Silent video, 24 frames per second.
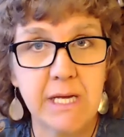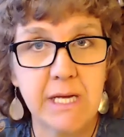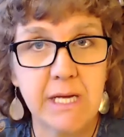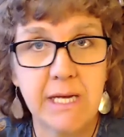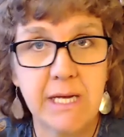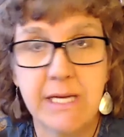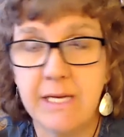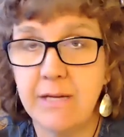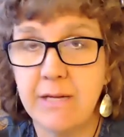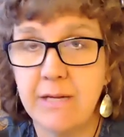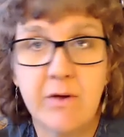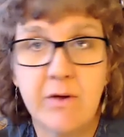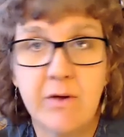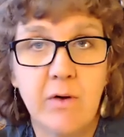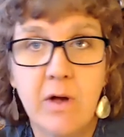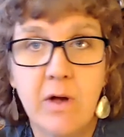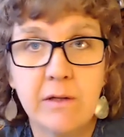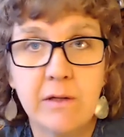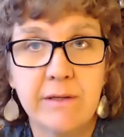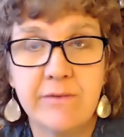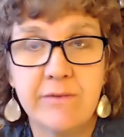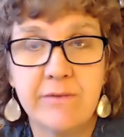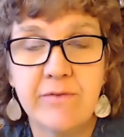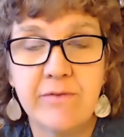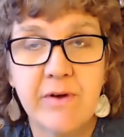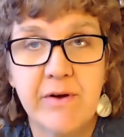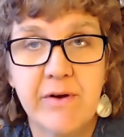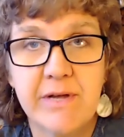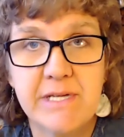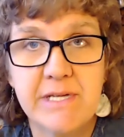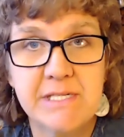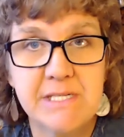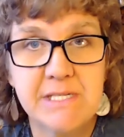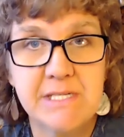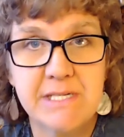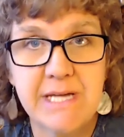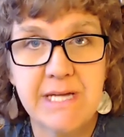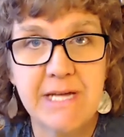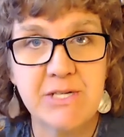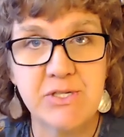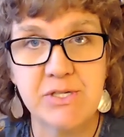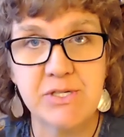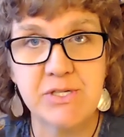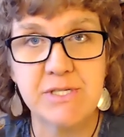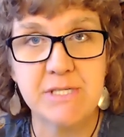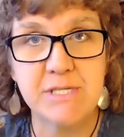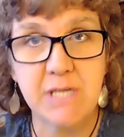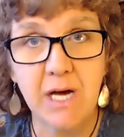and they're all in various
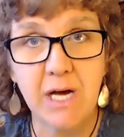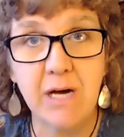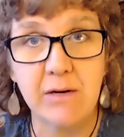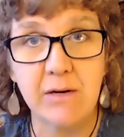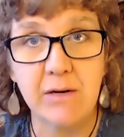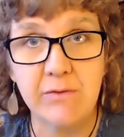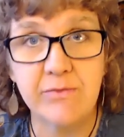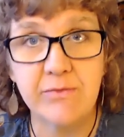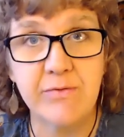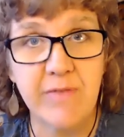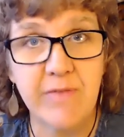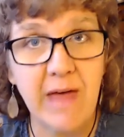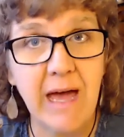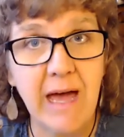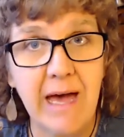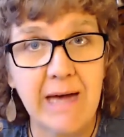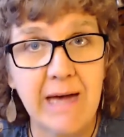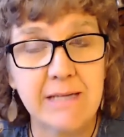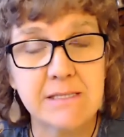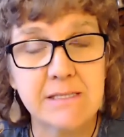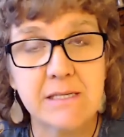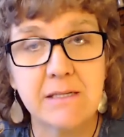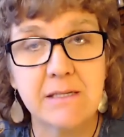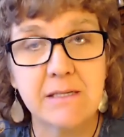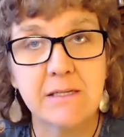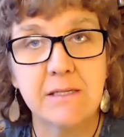stages of that.